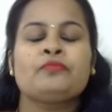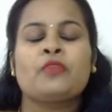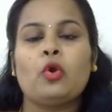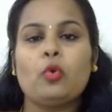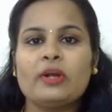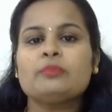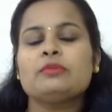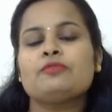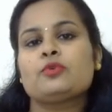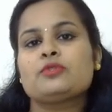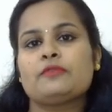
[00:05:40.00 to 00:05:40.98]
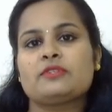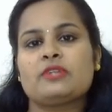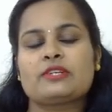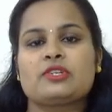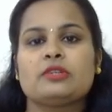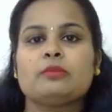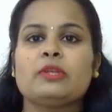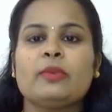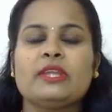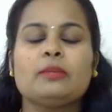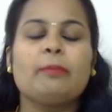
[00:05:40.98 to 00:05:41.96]
overcome the force of attraction
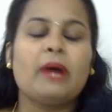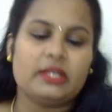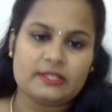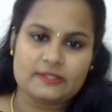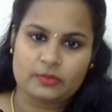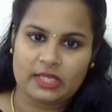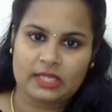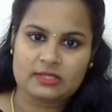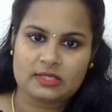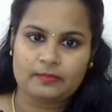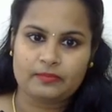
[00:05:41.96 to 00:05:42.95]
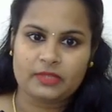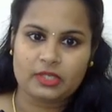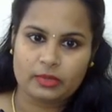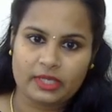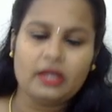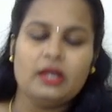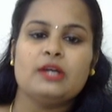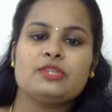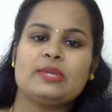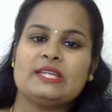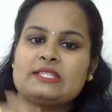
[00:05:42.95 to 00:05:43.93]
between the particles, we can say. Okay,
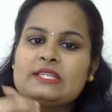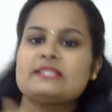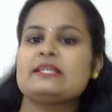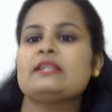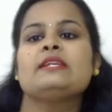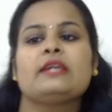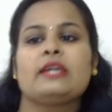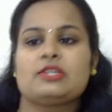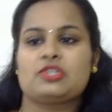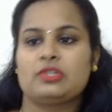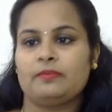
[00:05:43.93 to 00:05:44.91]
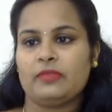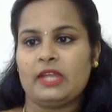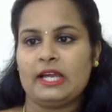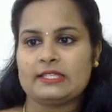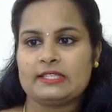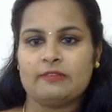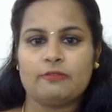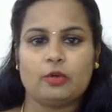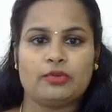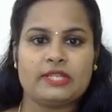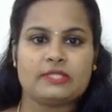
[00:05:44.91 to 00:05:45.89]
so it is an indication, as they've
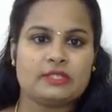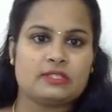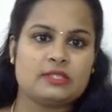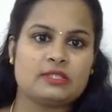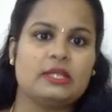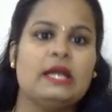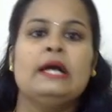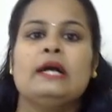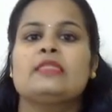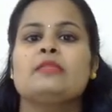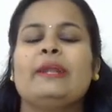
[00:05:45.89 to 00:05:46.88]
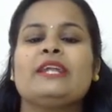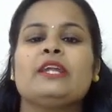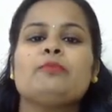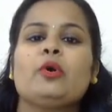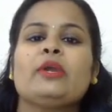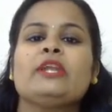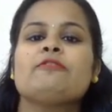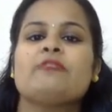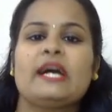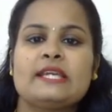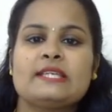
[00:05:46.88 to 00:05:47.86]
already suggested. The melting point of
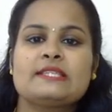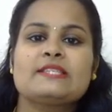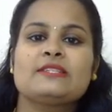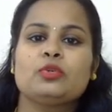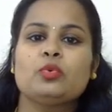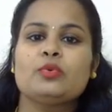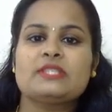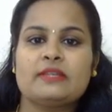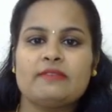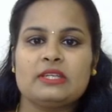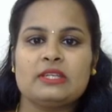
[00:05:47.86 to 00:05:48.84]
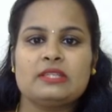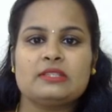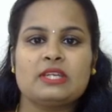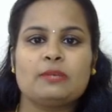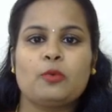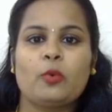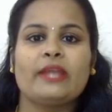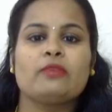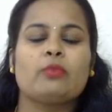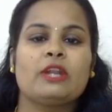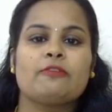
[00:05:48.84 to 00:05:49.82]
ice is
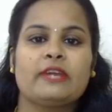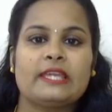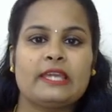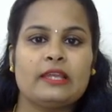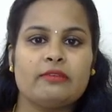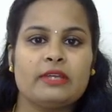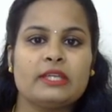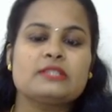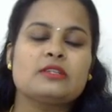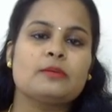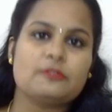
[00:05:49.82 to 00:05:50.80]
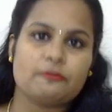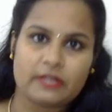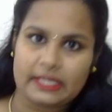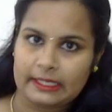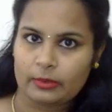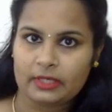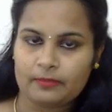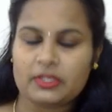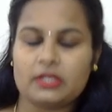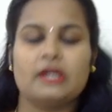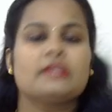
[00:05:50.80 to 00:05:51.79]
273.15 Kelvin in terms of Kelvin,
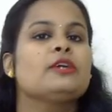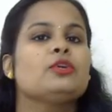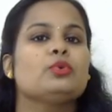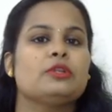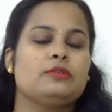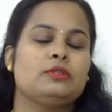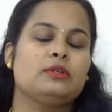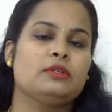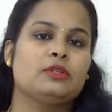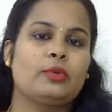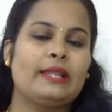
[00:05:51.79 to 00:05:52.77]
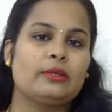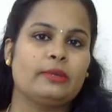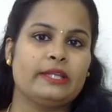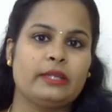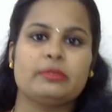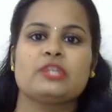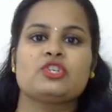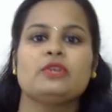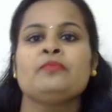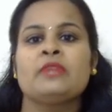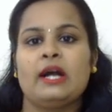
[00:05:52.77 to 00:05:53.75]
another unit to calculate temperature.
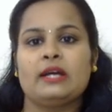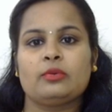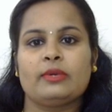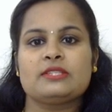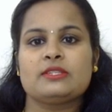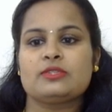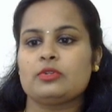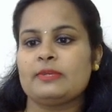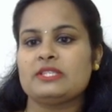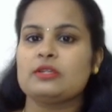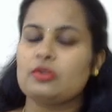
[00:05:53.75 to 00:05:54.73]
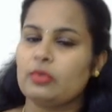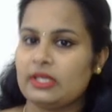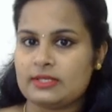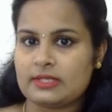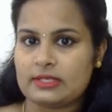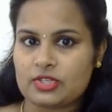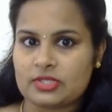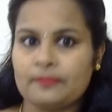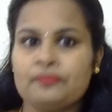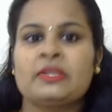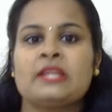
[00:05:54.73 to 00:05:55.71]
Otherwise, it's going to be 0 degrees Celsius.
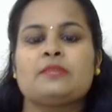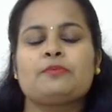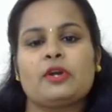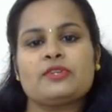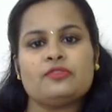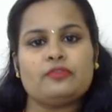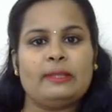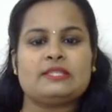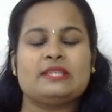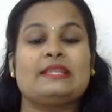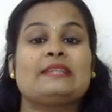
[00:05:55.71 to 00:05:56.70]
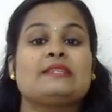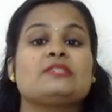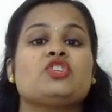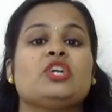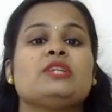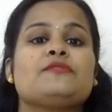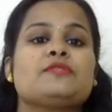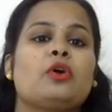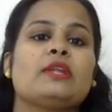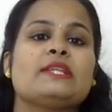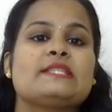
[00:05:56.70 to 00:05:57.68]
The process of melting, that is change of
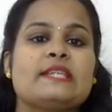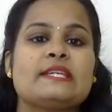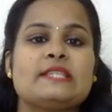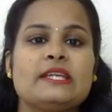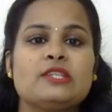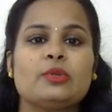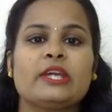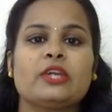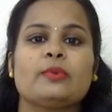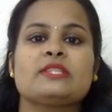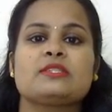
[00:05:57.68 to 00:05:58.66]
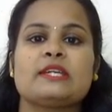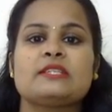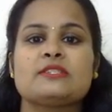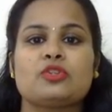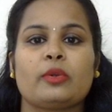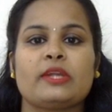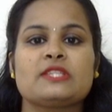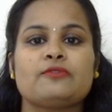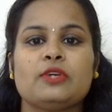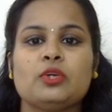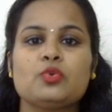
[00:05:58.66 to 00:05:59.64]
solid state into liquid state, is known as
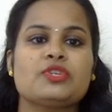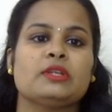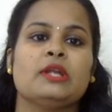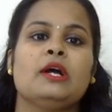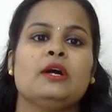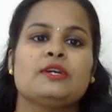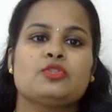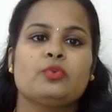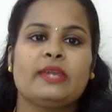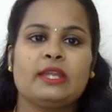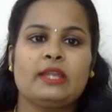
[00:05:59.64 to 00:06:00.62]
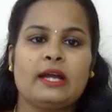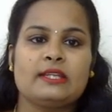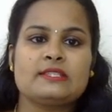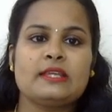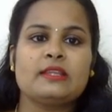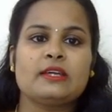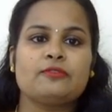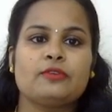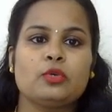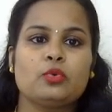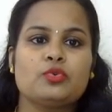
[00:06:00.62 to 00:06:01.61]
fusion. So we can understand that
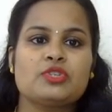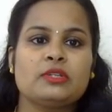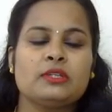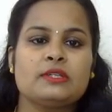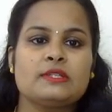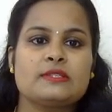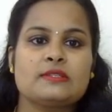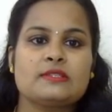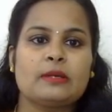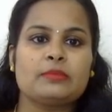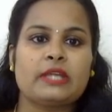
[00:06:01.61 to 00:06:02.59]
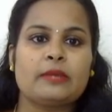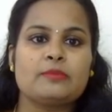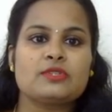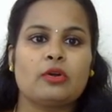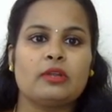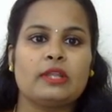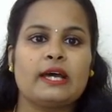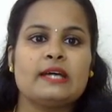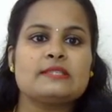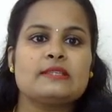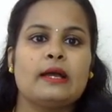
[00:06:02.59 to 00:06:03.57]
fusion is sometimes called
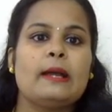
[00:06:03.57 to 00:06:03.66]
as